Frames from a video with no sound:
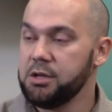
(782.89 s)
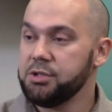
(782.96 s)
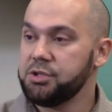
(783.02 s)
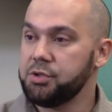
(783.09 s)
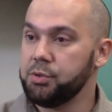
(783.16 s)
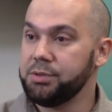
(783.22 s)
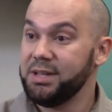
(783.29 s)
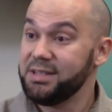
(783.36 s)

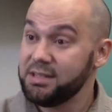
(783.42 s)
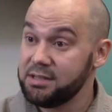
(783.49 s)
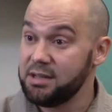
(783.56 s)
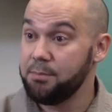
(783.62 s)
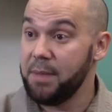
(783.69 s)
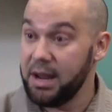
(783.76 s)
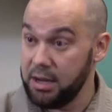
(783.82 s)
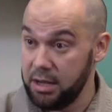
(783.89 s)
So this is a
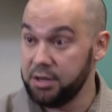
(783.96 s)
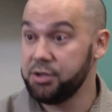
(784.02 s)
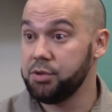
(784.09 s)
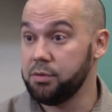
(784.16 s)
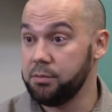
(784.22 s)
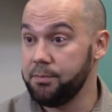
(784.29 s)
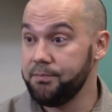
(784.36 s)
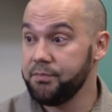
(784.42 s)
main
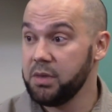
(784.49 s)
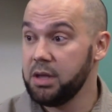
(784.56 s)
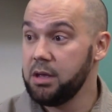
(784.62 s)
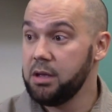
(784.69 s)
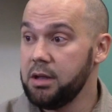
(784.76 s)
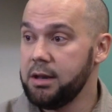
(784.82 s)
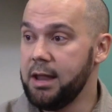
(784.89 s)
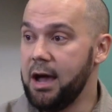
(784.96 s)
issue.
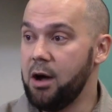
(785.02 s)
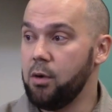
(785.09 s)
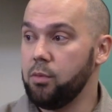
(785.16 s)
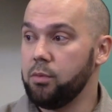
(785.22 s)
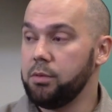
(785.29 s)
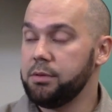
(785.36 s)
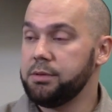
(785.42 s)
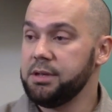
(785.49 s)
Now,